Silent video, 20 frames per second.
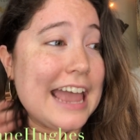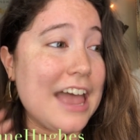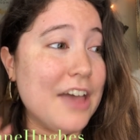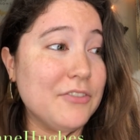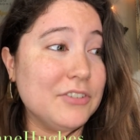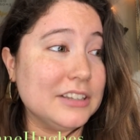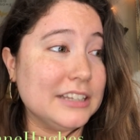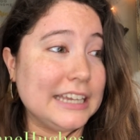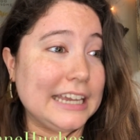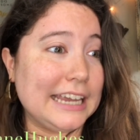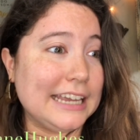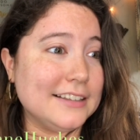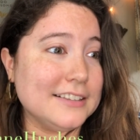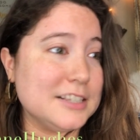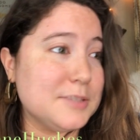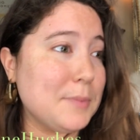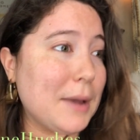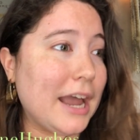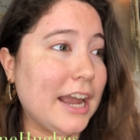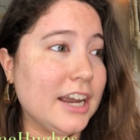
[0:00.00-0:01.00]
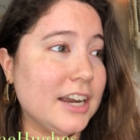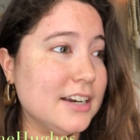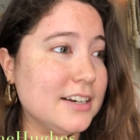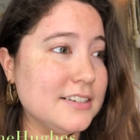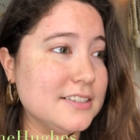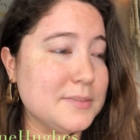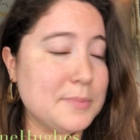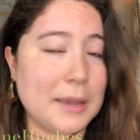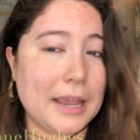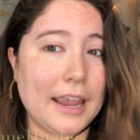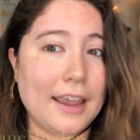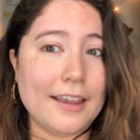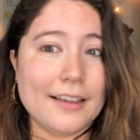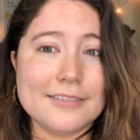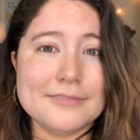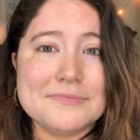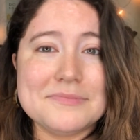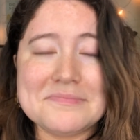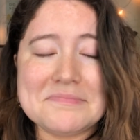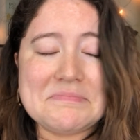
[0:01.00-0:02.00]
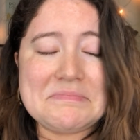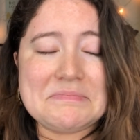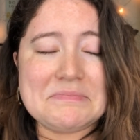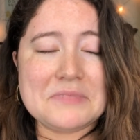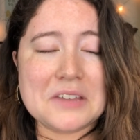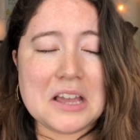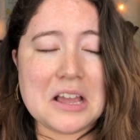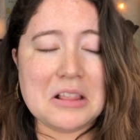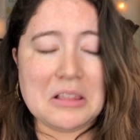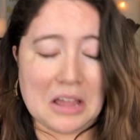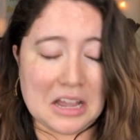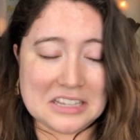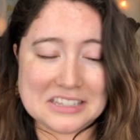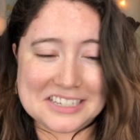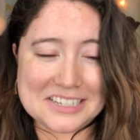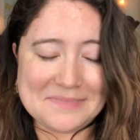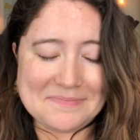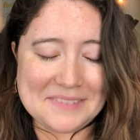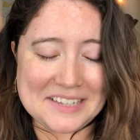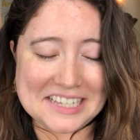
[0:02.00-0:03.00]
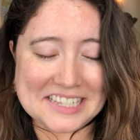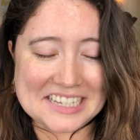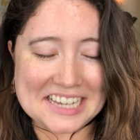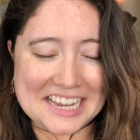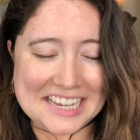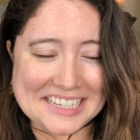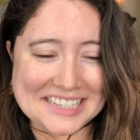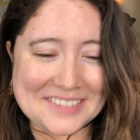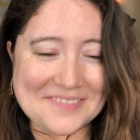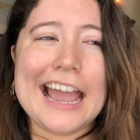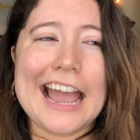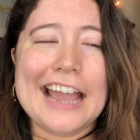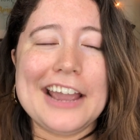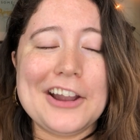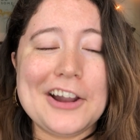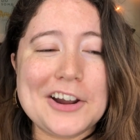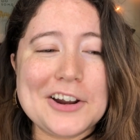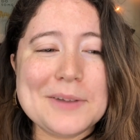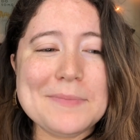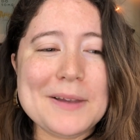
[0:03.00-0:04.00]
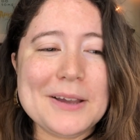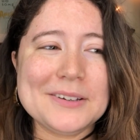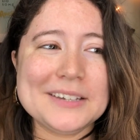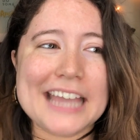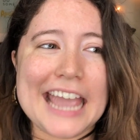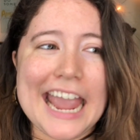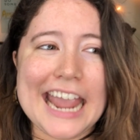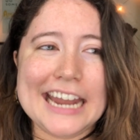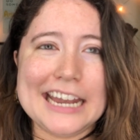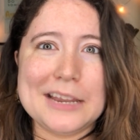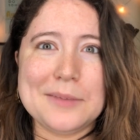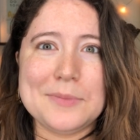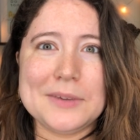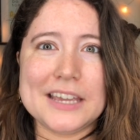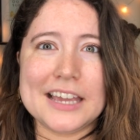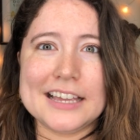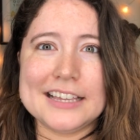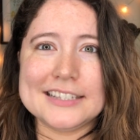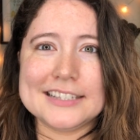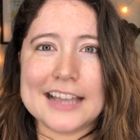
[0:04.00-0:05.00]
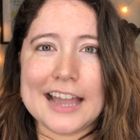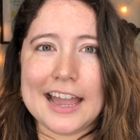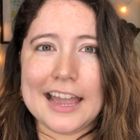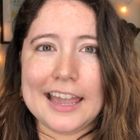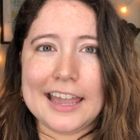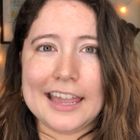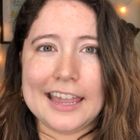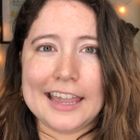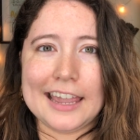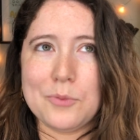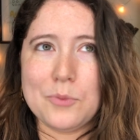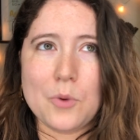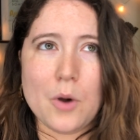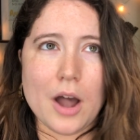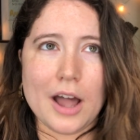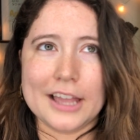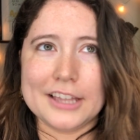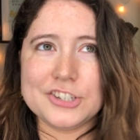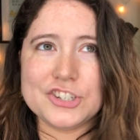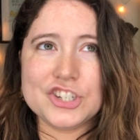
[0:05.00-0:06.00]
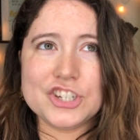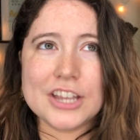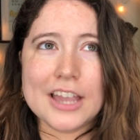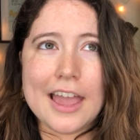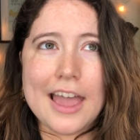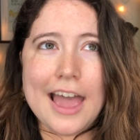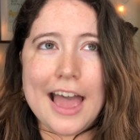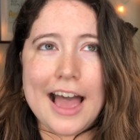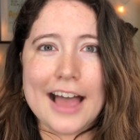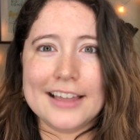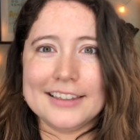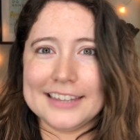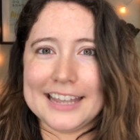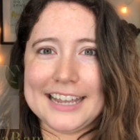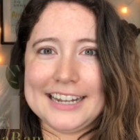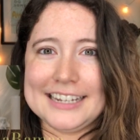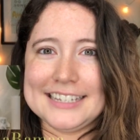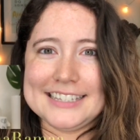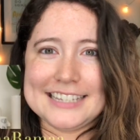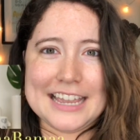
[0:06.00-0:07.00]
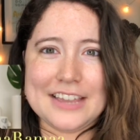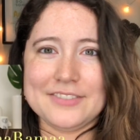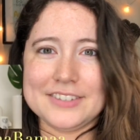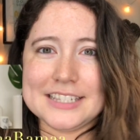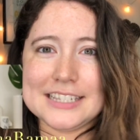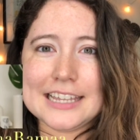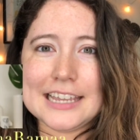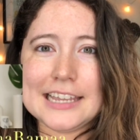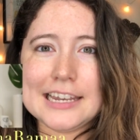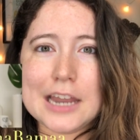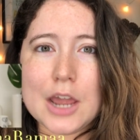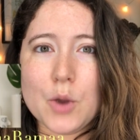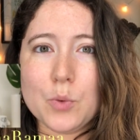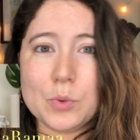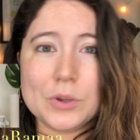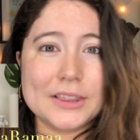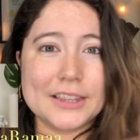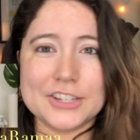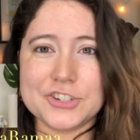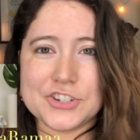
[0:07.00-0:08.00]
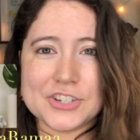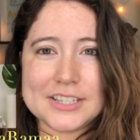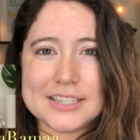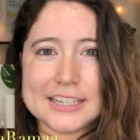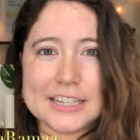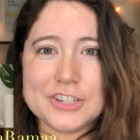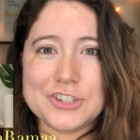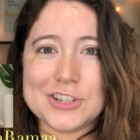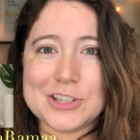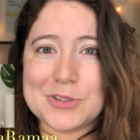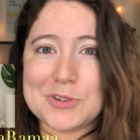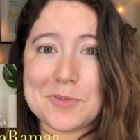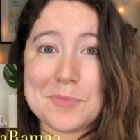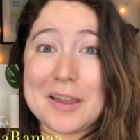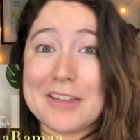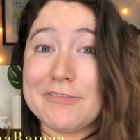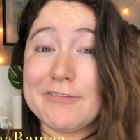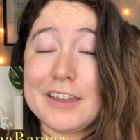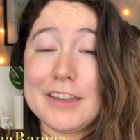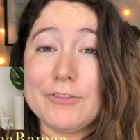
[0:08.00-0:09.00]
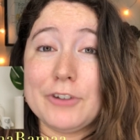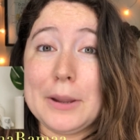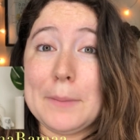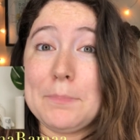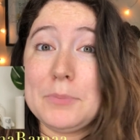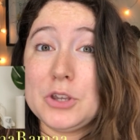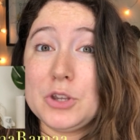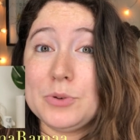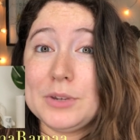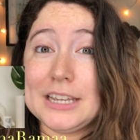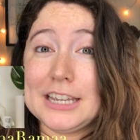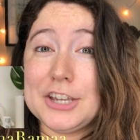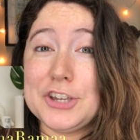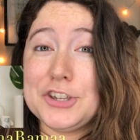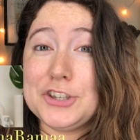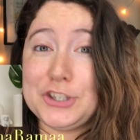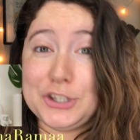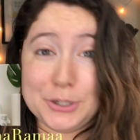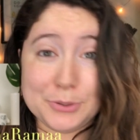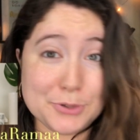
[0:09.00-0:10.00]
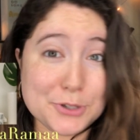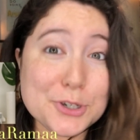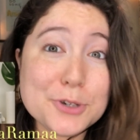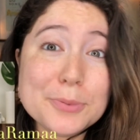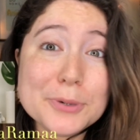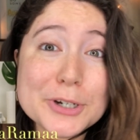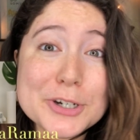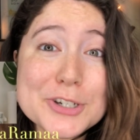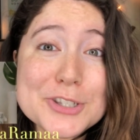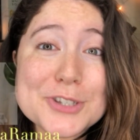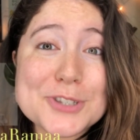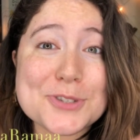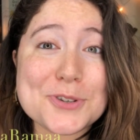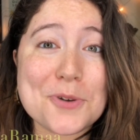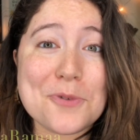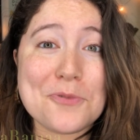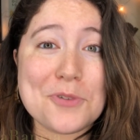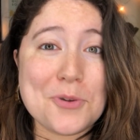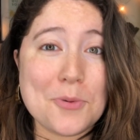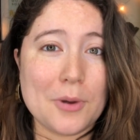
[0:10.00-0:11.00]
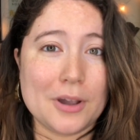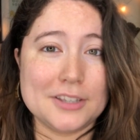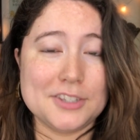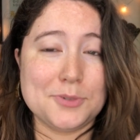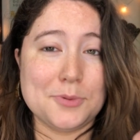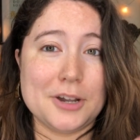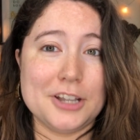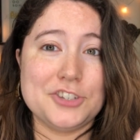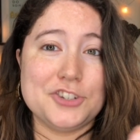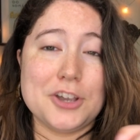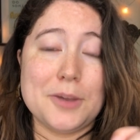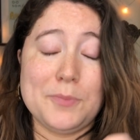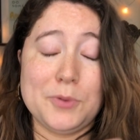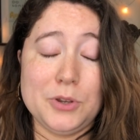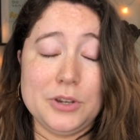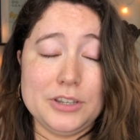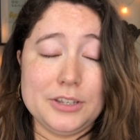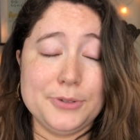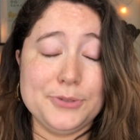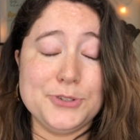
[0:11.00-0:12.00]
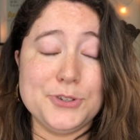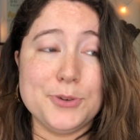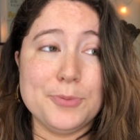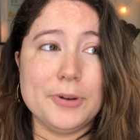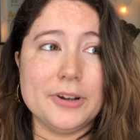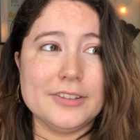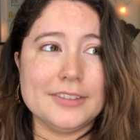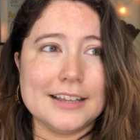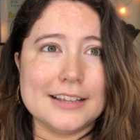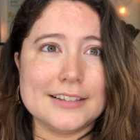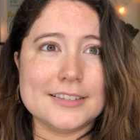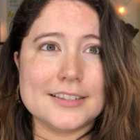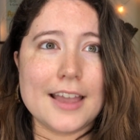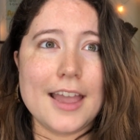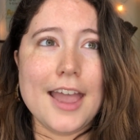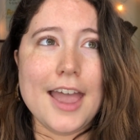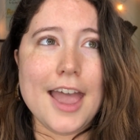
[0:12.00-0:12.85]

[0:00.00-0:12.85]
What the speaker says: heavily inspires me a lot these days. I heard about Katie because I watch Allana religiously. She's one of my favorite beauty YouTubers. So if you want to watch a beauty YouTuber that's